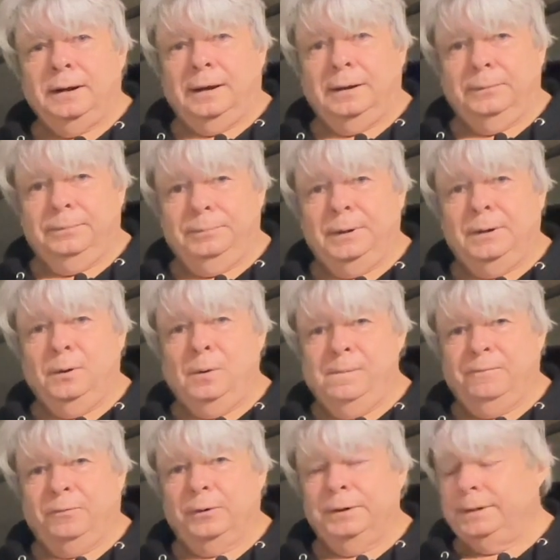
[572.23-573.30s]
I've been home
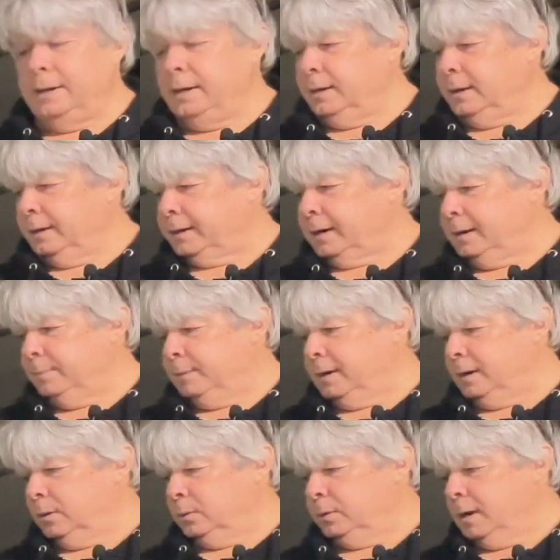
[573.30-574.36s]
for a day. I came
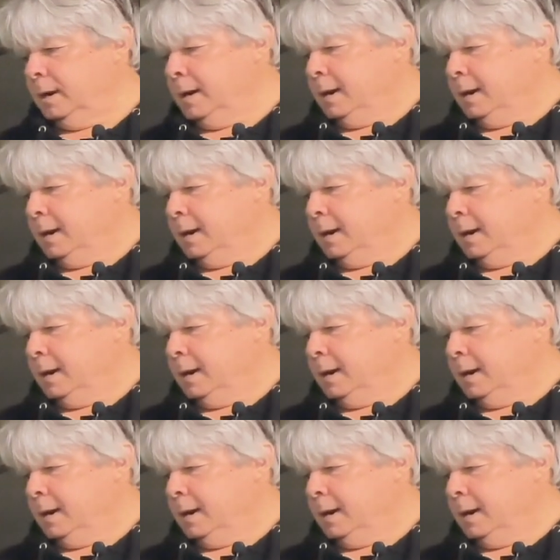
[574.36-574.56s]
down